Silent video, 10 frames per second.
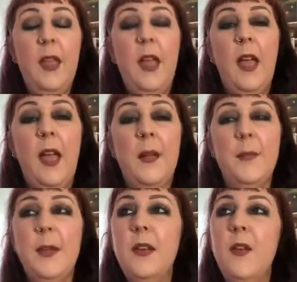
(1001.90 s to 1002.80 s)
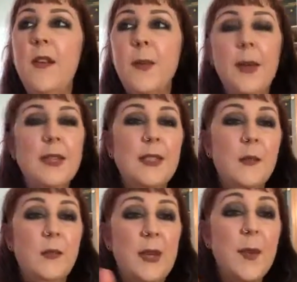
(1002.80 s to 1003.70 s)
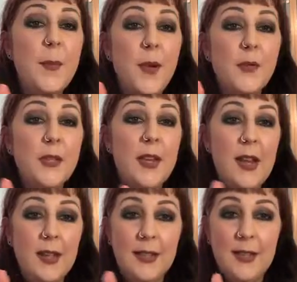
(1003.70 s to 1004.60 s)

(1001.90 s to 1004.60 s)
But you know, everybody's femur bones connect